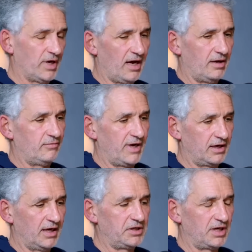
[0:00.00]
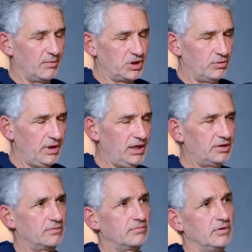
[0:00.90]
for regulating how much you
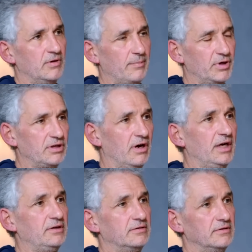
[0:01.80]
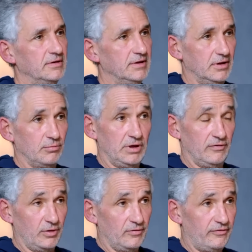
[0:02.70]
eat, your appetite, when you
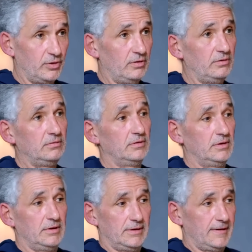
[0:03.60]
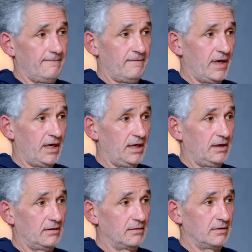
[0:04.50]
feel full.
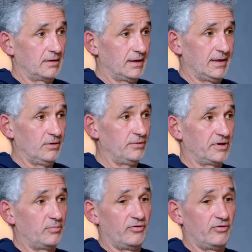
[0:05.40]
They also